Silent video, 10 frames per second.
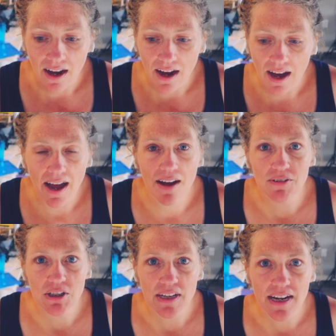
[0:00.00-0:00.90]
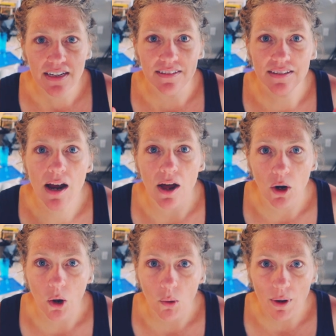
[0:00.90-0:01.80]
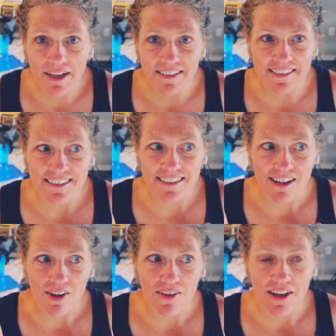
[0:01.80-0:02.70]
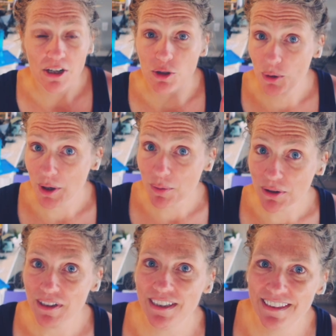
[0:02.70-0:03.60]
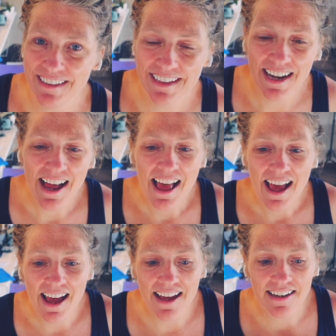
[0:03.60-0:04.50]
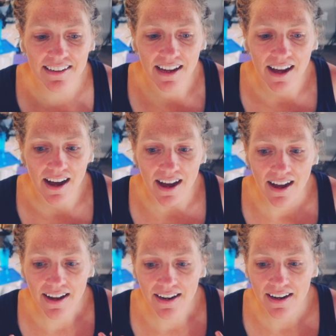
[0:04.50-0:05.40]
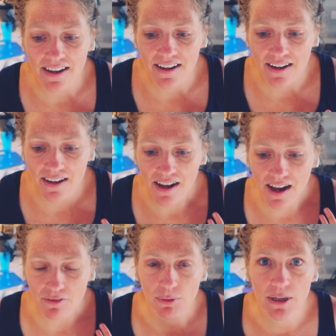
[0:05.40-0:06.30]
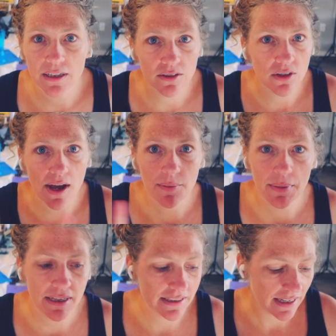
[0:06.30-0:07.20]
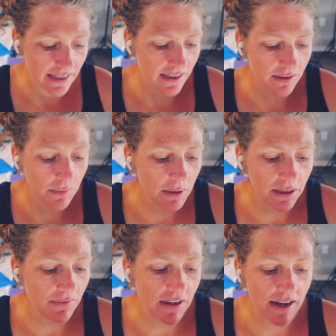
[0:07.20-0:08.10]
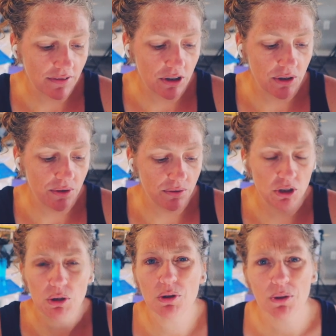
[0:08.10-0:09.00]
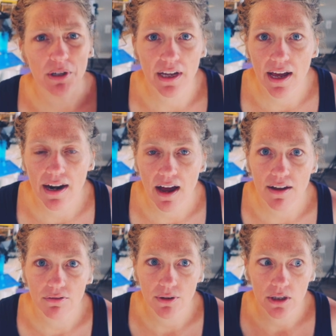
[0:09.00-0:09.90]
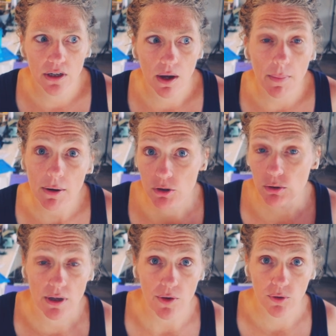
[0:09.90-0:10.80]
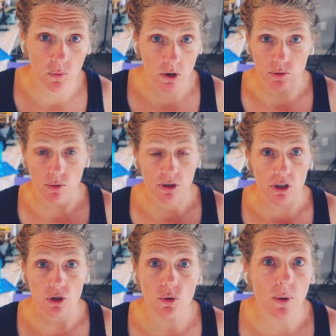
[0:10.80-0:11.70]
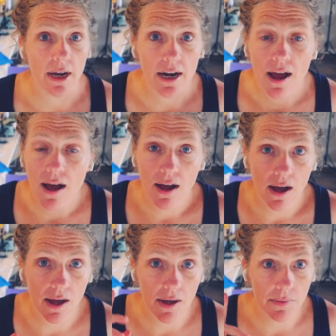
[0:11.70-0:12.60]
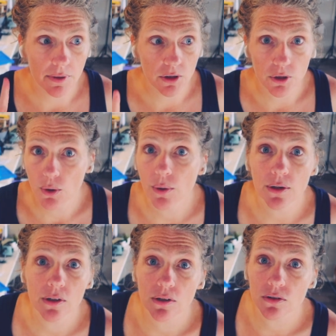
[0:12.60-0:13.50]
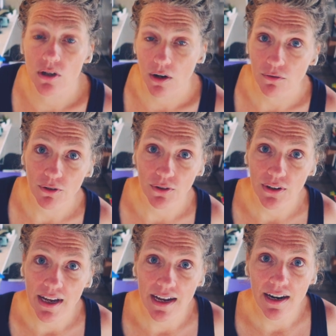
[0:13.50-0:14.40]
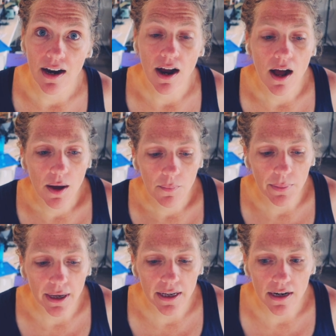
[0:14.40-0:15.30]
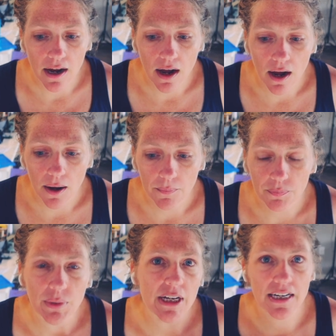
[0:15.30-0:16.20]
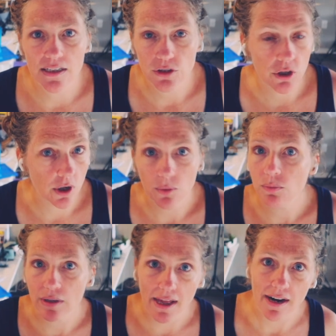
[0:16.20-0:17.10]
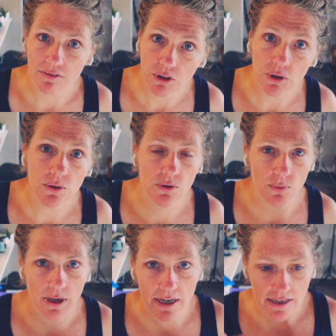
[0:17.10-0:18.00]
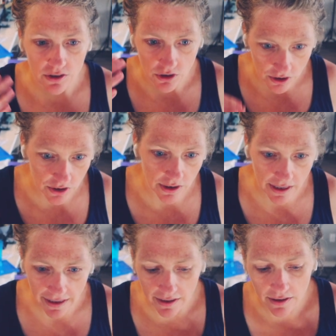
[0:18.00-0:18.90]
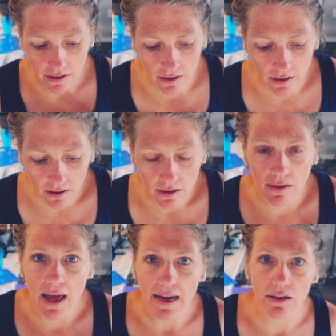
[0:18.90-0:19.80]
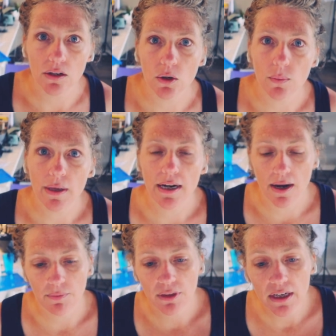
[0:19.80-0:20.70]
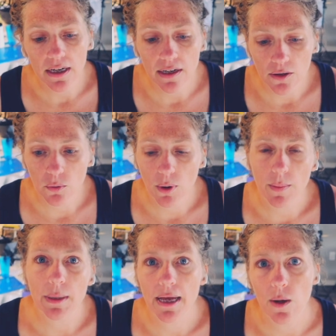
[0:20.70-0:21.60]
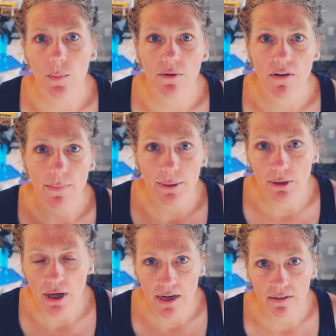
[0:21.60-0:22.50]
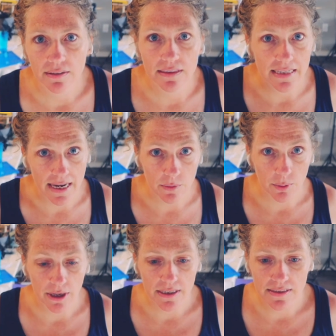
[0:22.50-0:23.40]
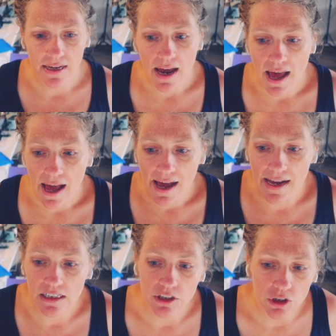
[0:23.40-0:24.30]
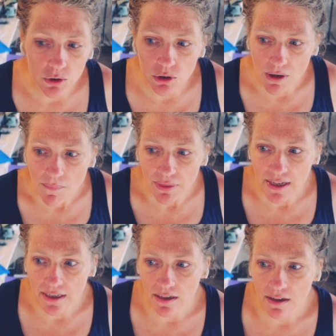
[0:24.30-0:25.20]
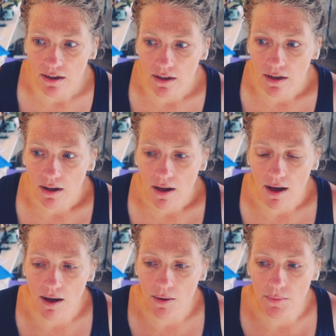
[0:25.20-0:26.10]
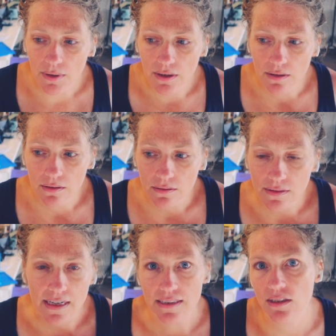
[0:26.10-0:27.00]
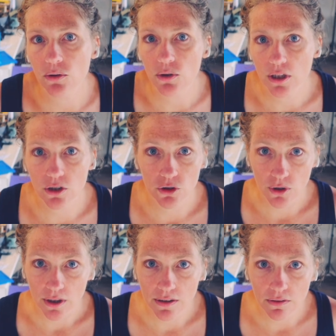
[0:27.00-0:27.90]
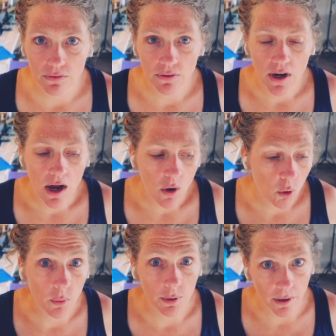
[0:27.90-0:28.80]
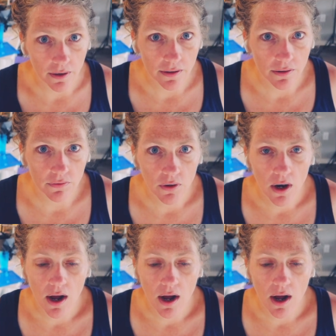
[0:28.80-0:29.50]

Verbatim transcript: I have to say it's not always enjoyable. And I I've written, I'm, it's like the middle of the afternoon, two thirty, and I've written about two thousand words, which is great. I am nowhere near done for the day, but um, because, you know, late afternoon is when I start to like lag a little bit, I'm thinking it'll probably help if I periodically take breaks and do something um, that's still constructive or productive,